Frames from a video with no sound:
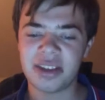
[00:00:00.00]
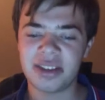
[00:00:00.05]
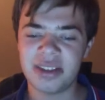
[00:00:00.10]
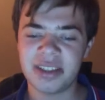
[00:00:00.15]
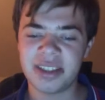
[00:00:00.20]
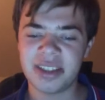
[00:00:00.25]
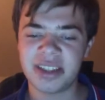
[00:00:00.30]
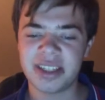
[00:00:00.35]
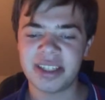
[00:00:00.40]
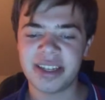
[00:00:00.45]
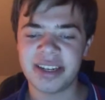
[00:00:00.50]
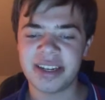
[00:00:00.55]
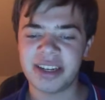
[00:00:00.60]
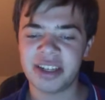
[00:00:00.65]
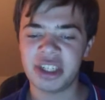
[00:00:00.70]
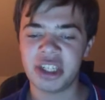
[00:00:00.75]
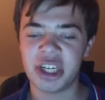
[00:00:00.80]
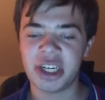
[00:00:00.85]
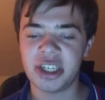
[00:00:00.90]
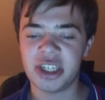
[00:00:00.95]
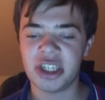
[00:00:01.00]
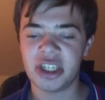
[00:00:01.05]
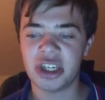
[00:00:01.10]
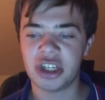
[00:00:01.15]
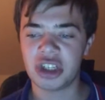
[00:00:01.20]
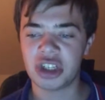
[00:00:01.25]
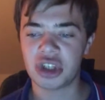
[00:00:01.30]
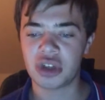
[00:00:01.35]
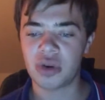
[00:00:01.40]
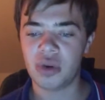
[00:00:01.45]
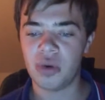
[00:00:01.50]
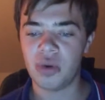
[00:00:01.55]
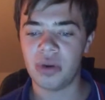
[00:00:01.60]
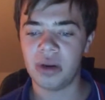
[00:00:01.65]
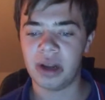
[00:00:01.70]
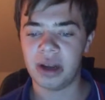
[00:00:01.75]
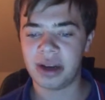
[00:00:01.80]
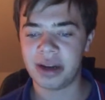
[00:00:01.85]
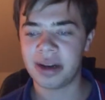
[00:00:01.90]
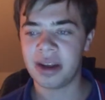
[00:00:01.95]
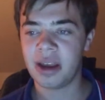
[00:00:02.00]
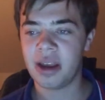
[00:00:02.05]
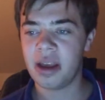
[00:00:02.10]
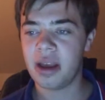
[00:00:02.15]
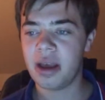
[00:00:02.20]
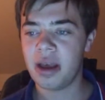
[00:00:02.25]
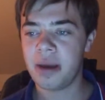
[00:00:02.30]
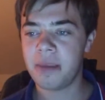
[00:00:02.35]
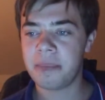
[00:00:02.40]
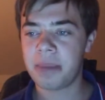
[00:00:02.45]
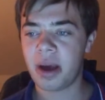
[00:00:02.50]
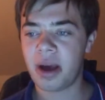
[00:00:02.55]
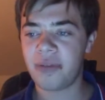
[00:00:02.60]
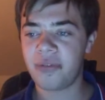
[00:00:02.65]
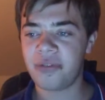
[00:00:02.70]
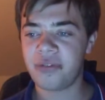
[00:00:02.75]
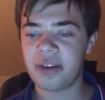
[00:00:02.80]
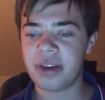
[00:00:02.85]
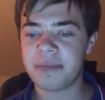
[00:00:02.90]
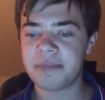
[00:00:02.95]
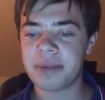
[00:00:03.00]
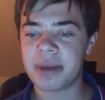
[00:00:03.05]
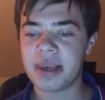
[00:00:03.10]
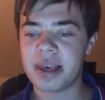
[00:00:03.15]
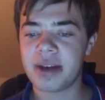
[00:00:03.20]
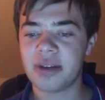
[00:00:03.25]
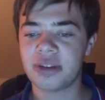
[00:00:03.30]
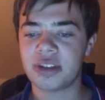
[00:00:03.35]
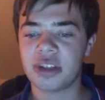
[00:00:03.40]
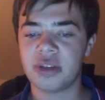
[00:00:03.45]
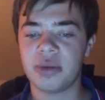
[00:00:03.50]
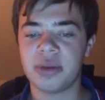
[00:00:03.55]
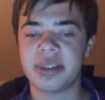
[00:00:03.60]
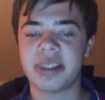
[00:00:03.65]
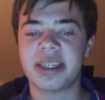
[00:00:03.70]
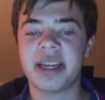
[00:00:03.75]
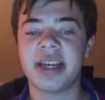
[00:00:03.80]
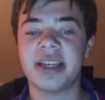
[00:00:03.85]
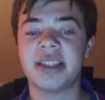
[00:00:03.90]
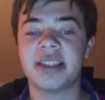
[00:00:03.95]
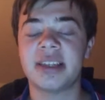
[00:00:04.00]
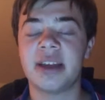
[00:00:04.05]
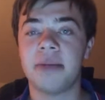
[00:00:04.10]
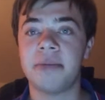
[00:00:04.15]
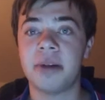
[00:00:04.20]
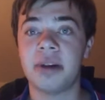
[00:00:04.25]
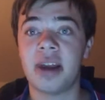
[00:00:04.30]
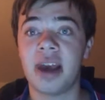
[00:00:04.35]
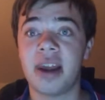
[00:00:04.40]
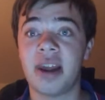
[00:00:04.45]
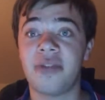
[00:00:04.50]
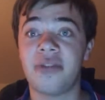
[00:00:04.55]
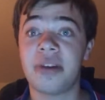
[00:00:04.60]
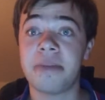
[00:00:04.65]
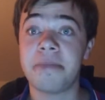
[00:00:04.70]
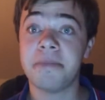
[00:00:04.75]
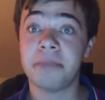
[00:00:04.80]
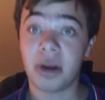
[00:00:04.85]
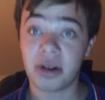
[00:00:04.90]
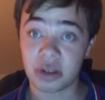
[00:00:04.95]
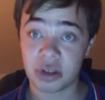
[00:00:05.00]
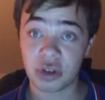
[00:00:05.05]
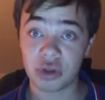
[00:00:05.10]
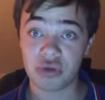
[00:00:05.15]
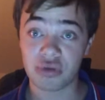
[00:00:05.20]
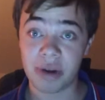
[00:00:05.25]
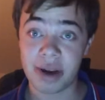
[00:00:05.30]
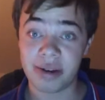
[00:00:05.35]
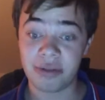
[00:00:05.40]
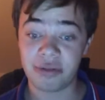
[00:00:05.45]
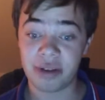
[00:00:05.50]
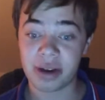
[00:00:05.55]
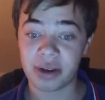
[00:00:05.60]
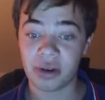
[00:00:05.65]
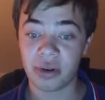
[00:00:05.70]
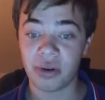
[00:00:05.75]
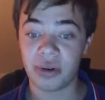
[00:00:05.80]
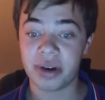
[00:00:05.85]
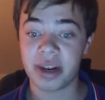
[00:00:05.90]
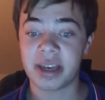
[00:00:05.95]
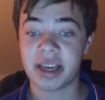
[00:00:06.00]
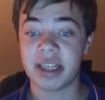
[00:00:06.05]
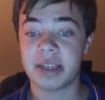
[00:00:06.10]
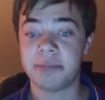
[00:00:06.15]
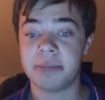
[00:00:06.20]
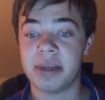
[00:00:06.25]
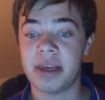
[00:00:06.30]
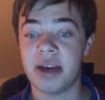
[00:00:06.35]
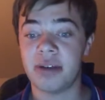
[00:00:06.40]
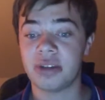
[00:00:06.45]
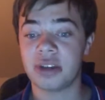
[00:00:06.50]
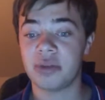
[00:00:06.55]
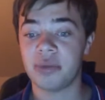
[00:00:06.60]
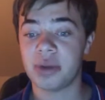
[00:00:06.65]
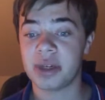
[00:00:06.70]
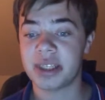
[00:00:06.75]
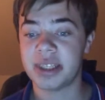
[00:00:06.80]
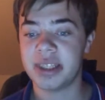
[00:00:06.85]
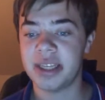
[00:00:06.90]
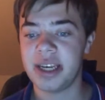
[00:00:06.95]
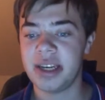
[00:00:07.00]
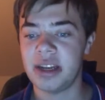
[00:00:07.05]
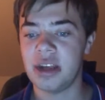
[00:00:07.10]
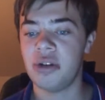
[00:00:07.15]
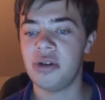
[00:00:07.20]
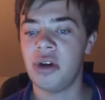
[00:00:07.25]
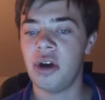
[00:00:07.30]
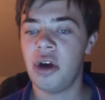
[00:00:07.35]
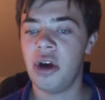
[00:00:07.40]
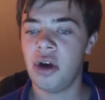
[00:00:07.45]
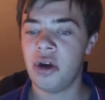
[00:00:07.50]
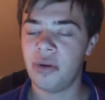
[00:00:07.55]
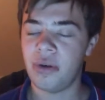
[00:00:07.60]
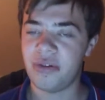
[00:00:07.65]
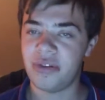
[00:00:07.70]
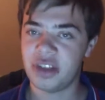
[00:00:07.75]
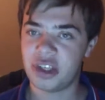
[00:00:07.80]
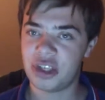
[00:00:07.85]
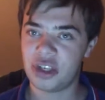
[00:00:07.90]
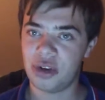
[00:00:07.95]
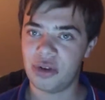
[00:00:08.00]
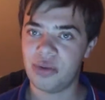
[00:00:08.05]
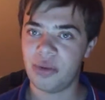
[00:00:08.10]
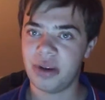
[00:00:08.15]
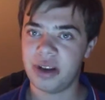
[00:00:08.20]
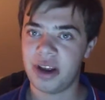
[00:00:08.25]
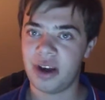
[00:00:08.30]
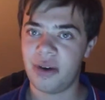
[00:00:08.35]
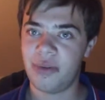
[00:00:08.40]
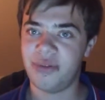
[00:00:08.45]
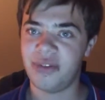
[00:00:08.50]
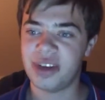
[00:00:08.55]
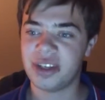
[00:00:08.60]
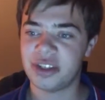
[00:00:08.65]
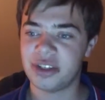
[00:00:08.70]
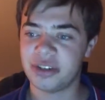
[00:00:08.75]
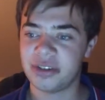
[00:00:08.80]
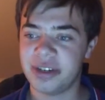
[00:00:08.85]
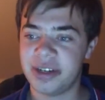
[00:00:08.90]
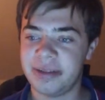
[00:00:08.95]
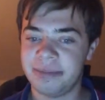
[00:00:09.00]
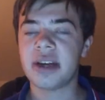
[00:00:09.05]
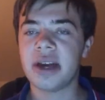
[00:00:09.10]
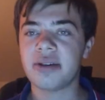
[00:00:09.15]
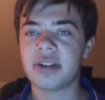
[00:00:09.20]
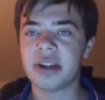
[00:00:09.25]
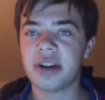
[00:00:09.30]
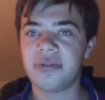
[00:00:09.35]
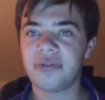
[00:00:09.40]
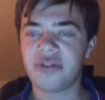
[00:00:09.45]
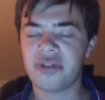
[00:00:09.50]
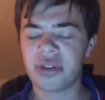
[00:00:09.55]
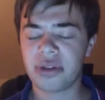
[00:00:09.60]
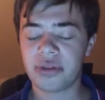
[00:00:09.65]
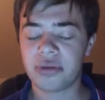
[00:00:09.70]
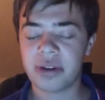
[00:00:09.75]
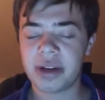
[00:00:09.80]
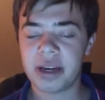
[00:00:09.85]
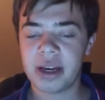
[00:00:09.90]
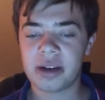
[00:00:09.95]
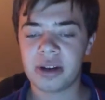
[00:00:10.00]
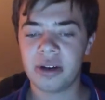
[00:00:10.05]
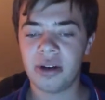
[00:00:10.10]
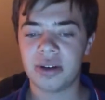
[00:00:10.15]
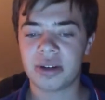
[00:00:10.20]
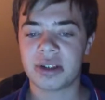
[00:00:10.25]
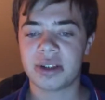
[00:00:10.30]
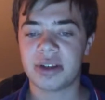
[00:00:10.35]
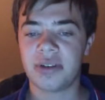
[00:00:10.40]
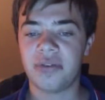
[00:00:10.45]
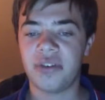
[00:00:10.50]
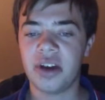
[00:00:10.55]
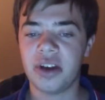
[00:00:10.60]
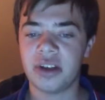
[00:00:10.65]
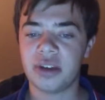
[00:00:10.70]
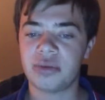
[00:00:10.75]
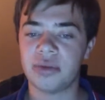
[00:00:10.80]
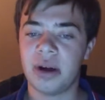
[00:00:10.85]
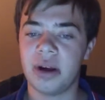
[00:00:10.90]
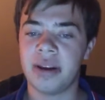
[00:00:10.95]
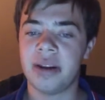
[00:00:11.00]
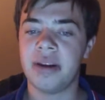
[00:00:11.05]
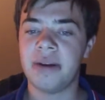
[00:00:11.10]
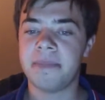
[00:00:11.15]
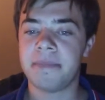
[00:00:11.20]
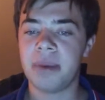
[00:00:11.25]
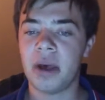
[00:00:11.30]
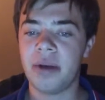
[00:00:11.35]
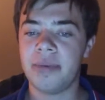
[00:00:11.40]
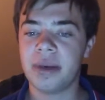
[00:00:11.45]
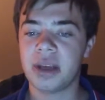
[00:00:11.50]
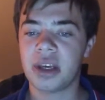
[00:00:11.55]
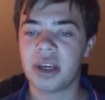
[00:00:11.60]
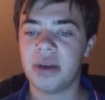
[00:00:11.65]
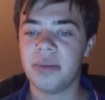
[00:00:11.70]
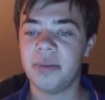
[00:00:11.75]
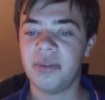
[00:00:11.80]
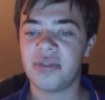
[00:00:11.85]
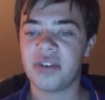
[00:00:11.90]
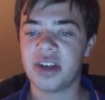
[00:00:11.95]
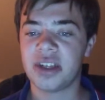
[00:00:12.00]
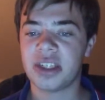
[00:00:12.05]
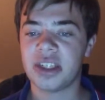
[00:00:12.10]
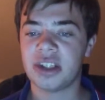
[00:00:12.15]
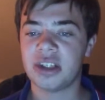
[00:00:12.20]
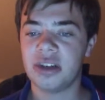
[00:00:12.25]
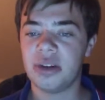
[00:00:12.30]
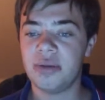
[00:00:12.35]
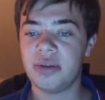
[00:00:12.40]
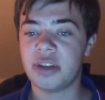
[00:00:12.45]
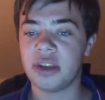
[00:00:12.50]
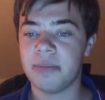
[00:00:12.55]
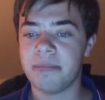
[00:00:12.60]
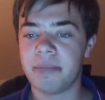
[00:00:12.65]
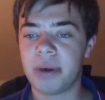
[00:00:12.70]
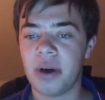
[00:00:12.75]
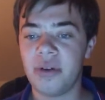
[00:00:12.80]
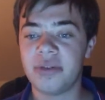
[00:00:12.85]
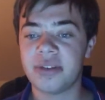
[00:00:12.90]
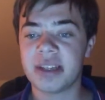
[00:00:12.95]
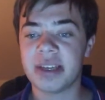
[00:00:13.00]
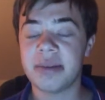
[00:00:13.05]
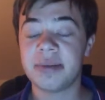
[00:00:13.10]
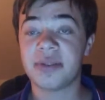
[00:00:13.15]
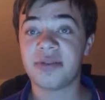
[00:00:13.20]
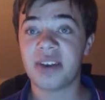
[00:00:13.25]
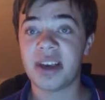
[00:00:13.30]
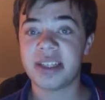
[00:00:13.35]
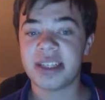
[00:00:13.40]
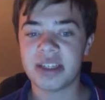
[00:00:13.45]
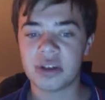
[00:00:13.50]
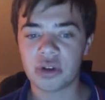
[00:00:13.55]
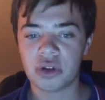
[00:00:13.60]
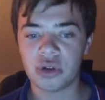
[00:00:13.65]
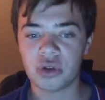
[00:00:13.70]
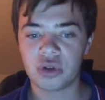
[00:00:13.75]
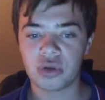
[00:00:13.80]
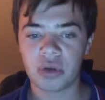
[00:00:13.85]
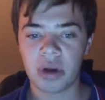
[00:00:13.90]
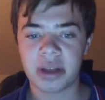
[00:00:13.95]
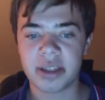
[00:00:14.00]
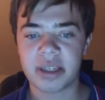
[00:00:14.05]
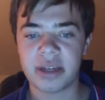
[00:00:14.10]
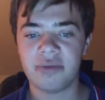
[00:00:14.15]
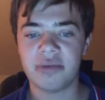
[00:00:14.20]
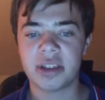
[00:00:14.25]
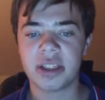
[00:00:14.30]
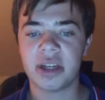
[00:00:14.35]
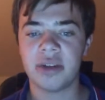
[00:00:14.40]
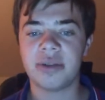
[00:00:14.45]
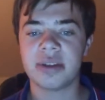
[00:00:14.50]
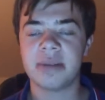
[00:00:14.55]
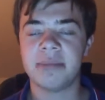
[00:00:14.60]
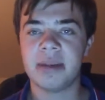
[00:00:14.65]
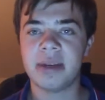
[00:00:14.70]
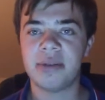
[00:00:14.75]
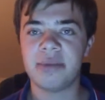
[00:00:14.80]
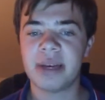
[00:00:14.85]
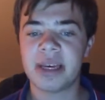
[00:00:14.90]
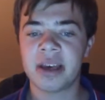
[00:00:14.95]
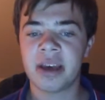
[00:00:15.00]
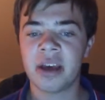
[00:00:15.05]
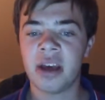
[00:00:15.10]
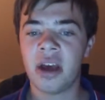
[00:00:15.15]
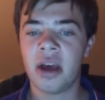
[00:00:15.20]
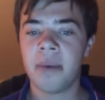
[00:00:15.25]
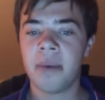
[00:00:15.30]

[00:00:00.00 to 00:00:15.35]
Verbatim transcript: consider changing the scoreline, but I think Bielsa will stay stubborn, and I think Monk's great record against Bielsa will continue with a two one home victory. So now to the three o'clocks, the first one, Birmingham versus Luton. Both teams facing contrasting results in midweek.